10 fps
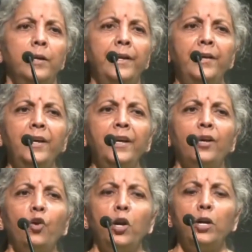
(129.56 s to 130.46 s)
Indian
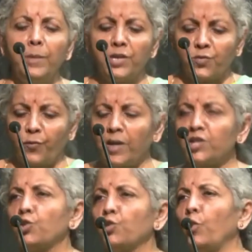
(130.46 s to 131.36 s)
economy is
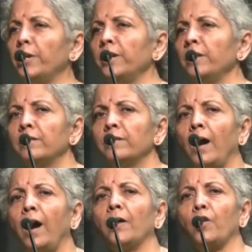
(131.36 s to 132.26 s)
fast growing.
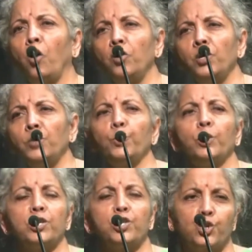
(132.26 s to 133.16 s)
Our
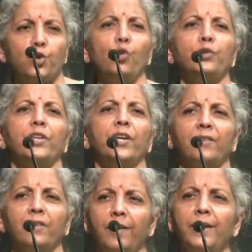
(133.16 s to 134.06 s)
entrepreneurs showed their
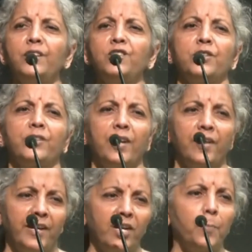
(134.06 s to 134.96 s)
courage,
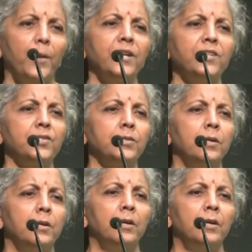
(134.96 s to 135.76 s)
their enterprise.